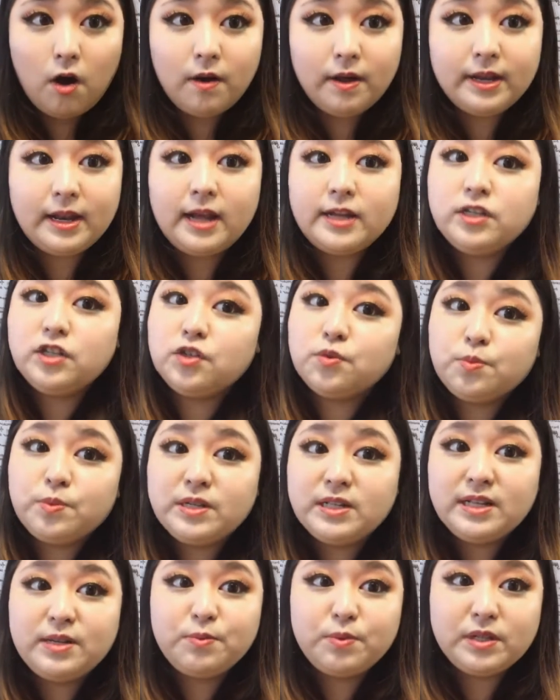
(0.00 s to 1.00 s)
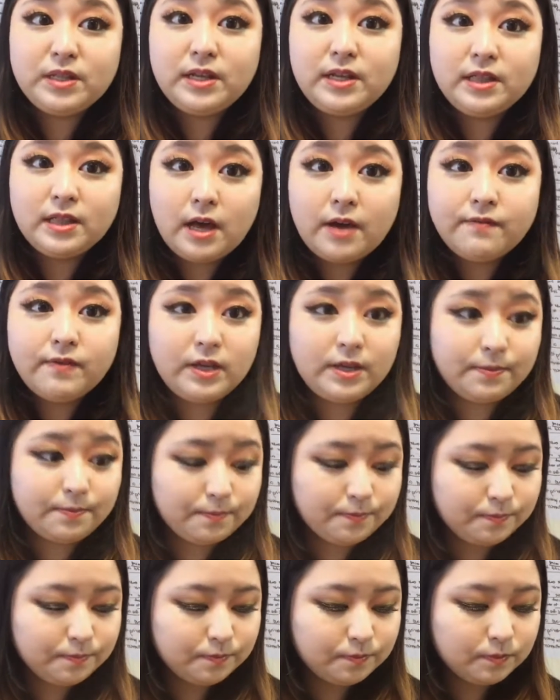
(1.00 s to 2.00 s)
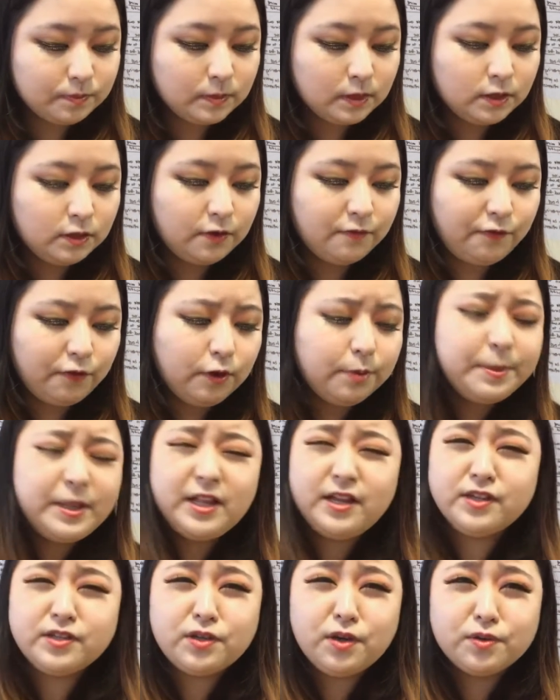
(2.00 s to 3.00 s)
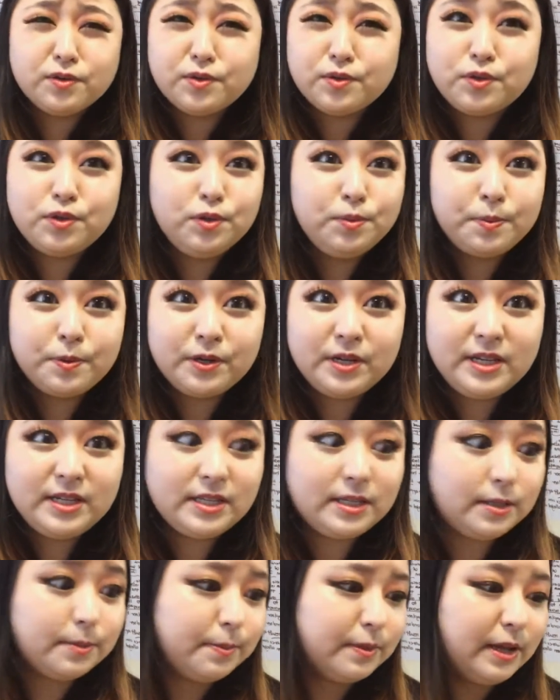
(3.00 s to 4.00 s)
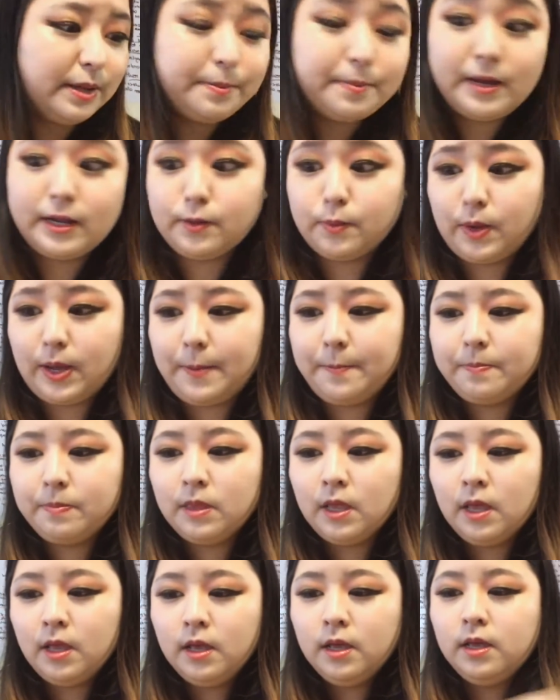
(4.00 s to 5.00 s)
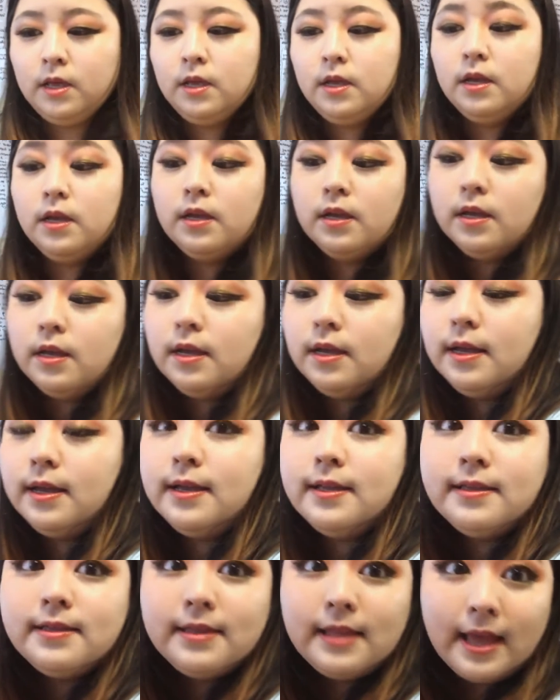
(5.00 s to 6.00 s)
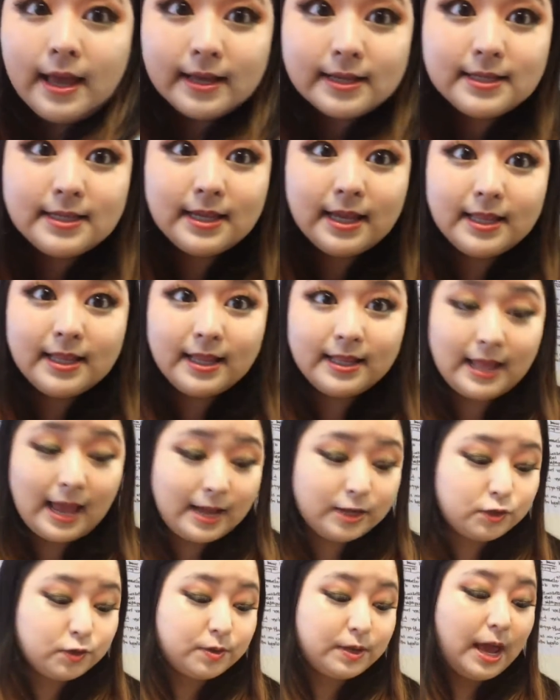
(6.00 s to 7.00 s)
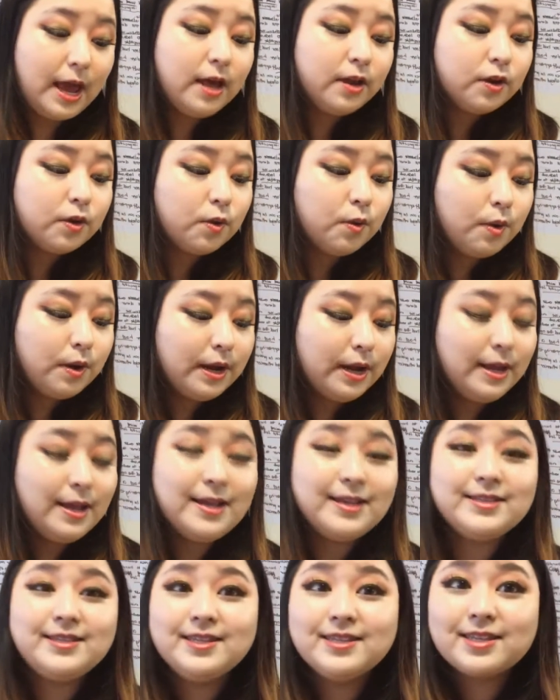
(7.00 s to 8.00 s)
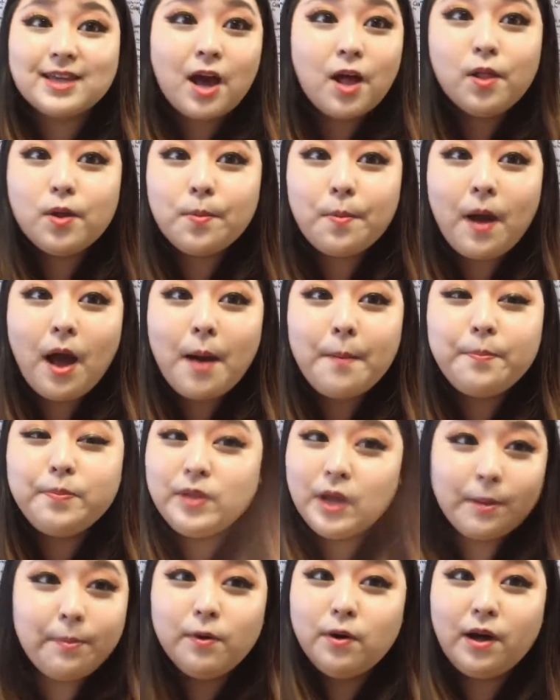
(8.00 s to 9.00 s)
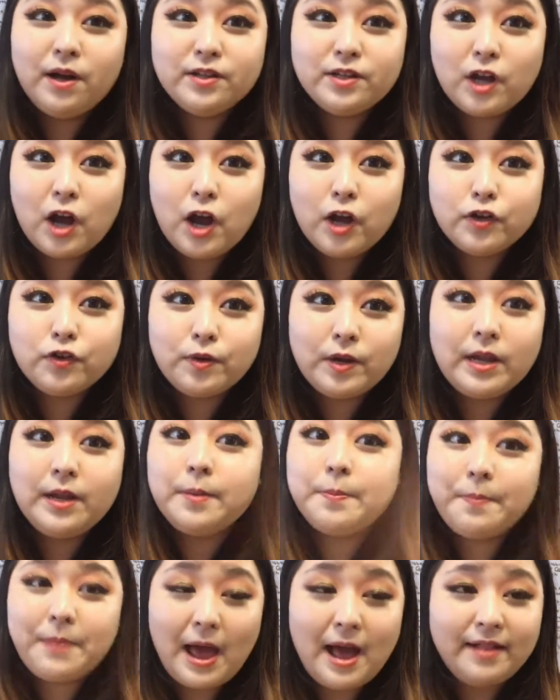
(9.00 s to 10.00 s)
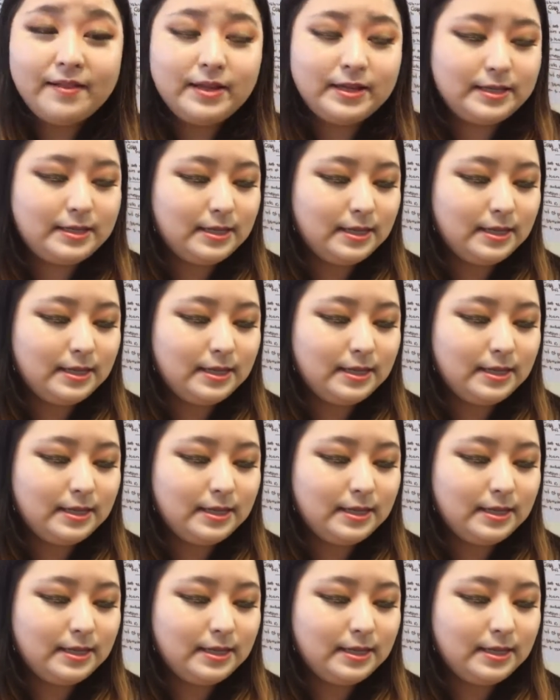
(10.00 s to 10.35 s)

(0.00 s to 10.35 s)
And I just really, really love it. The formula is also super easy to blend, by the way. Next, in the natural category, is this ColourPop Double Entendre palette.